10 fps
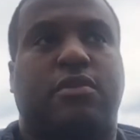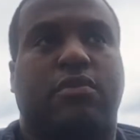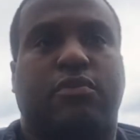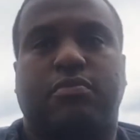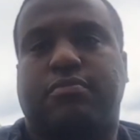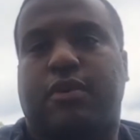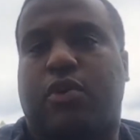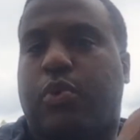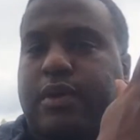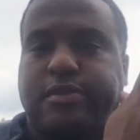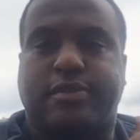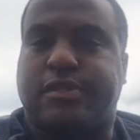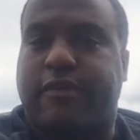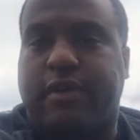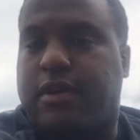you know, a quick
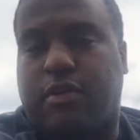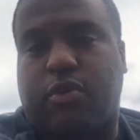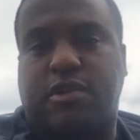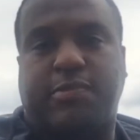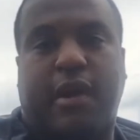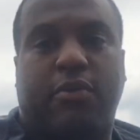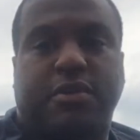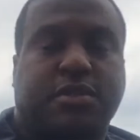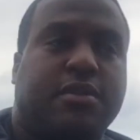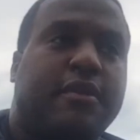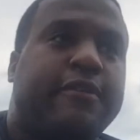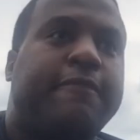700 horsepower, which is